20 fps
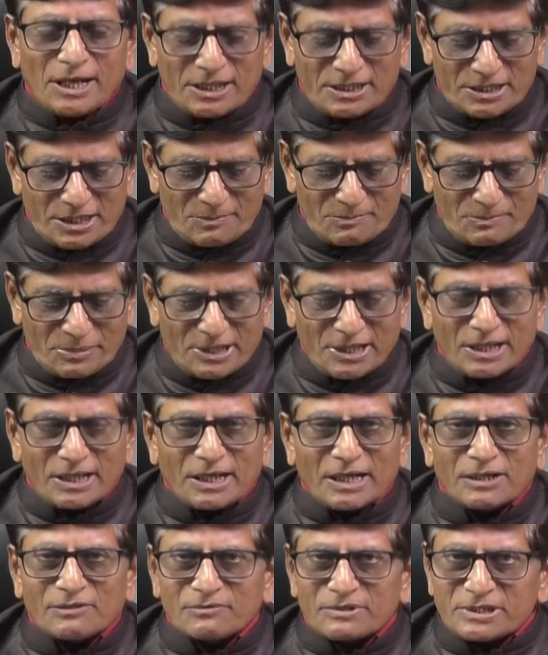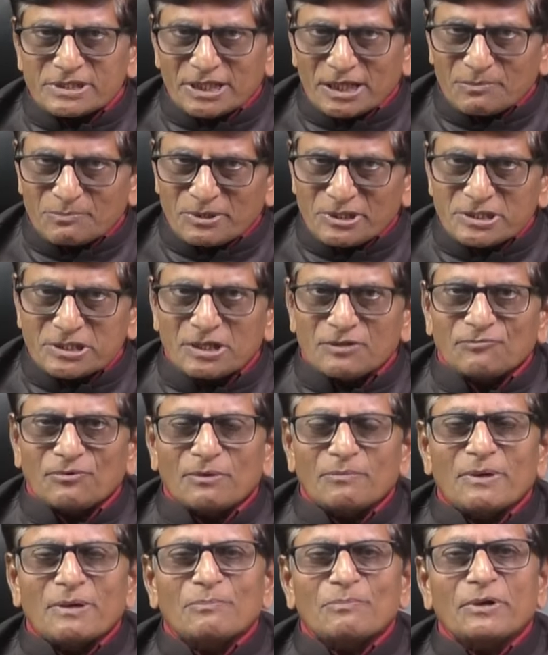In the beginning, it was 10%
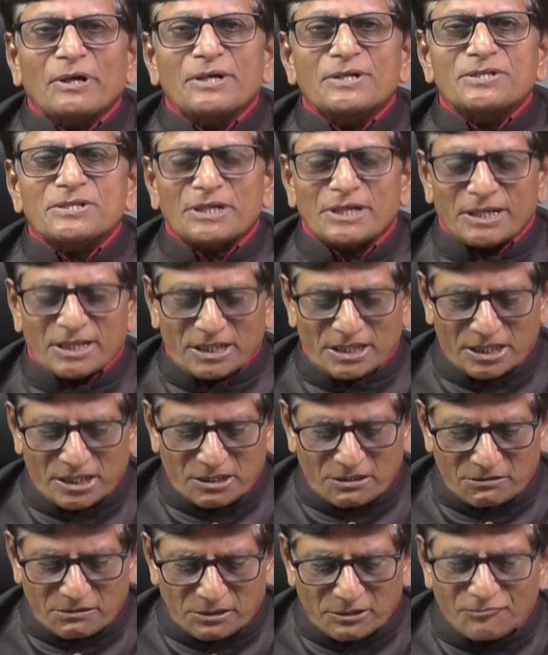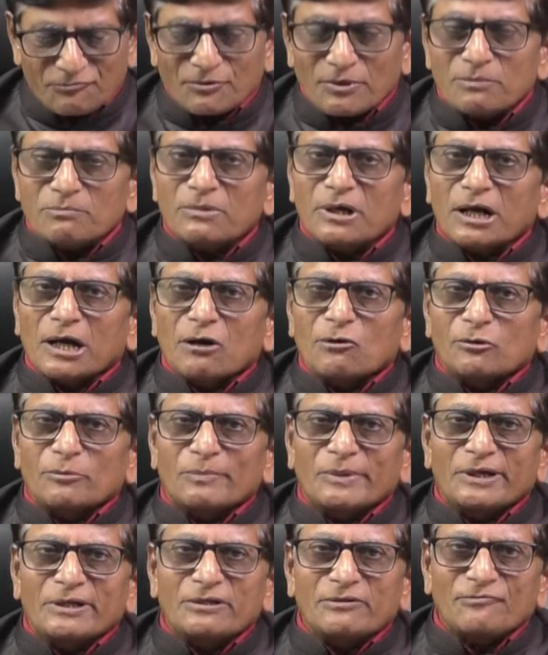from employees and equal from
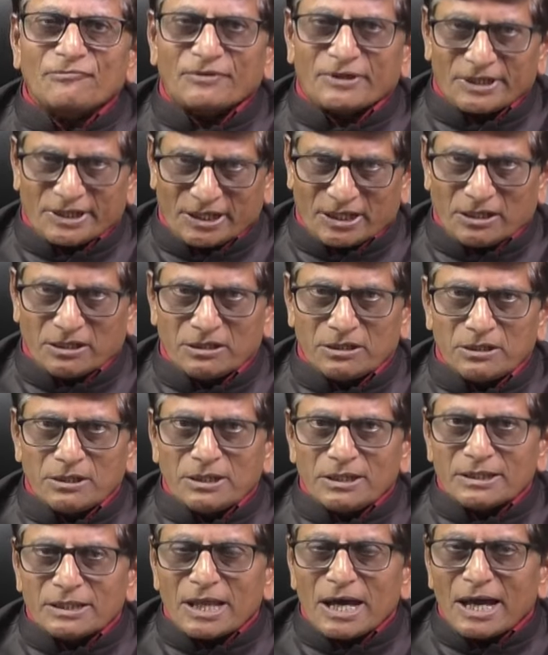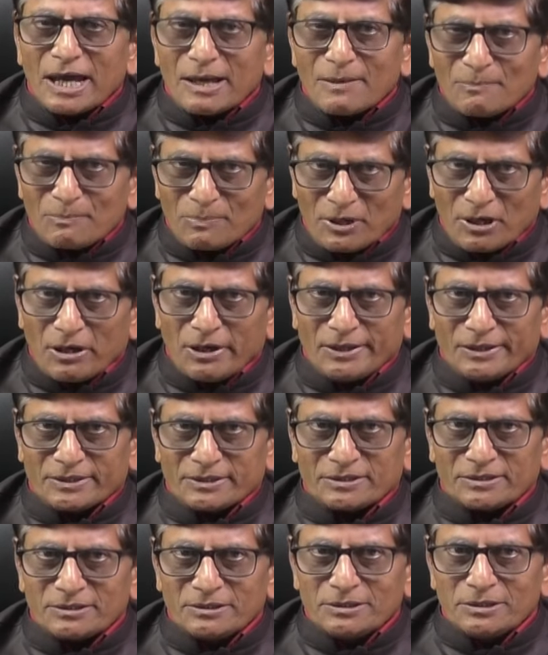Government of India, the employer,
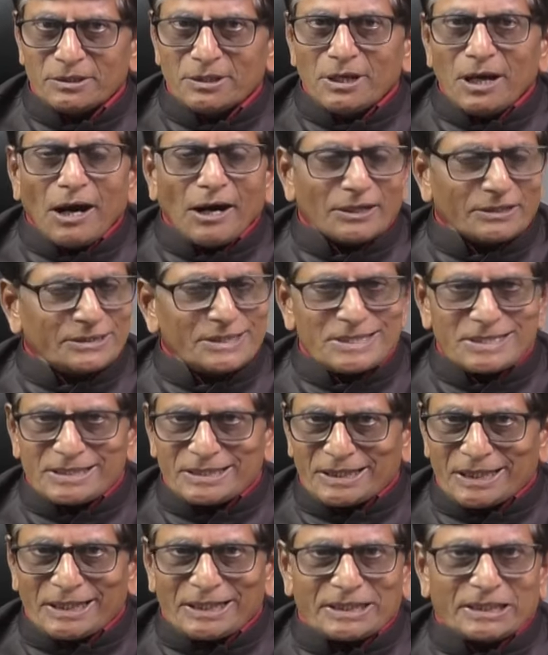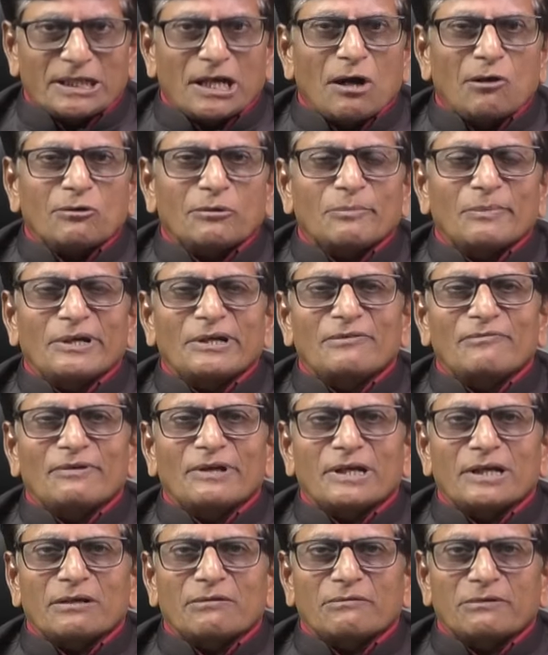or the state government,
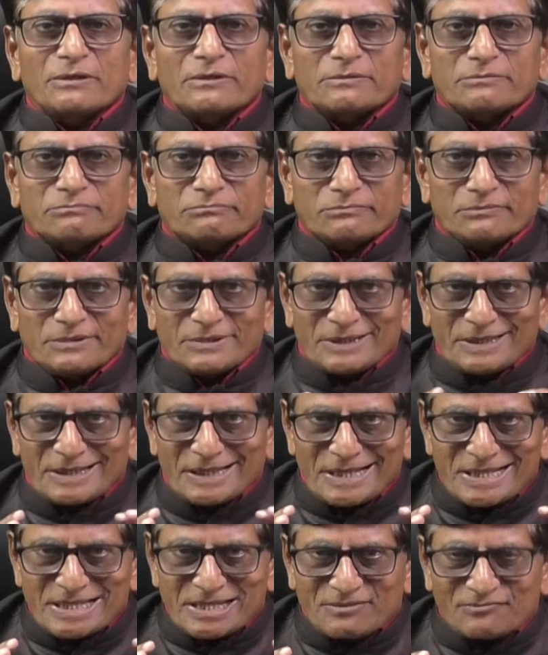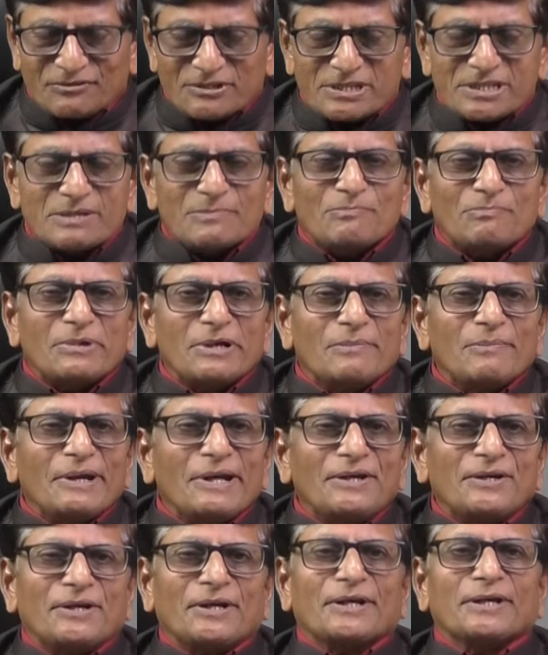wherever this was
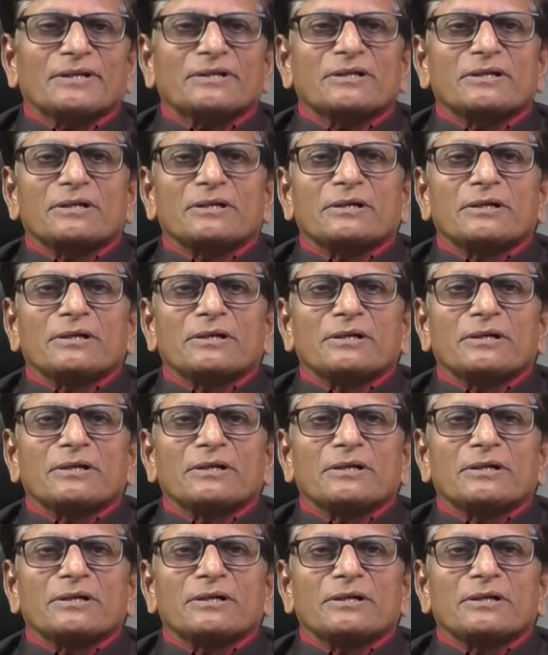implemented.